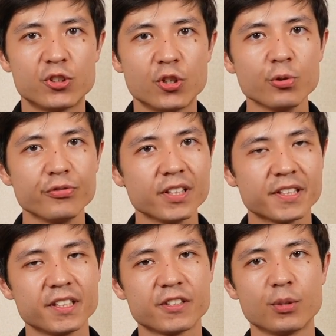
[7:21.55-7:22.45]
Don't feel
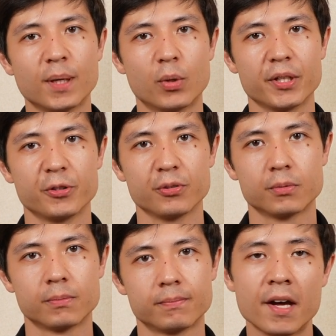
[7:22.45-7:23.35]
guilty about what you do.
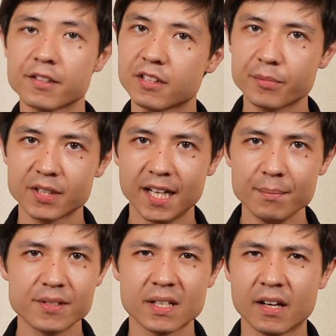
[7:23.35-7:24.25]

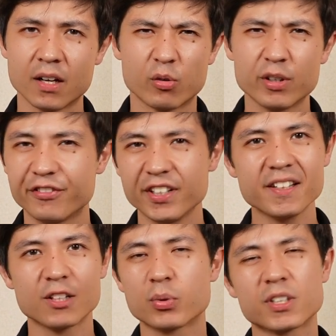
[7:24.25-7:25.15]
Sometimes we feel
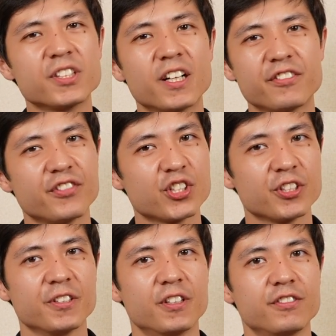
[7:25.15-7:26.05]
that we are not
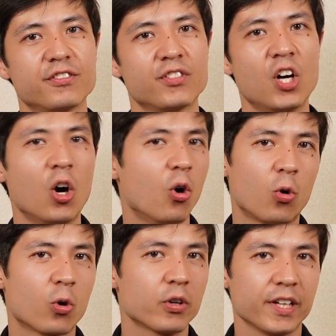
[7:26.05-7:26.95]
efficient enough,
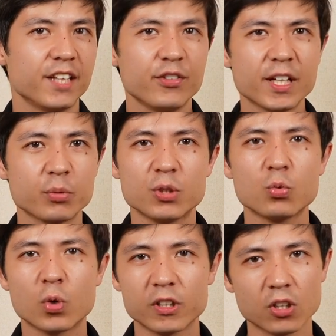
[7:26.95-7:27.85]
or even that we
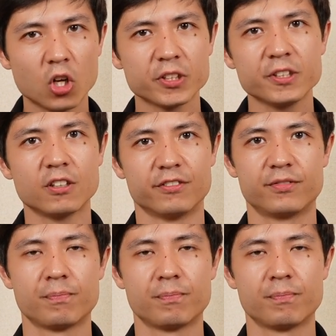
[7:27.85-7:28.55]
don't work long enough.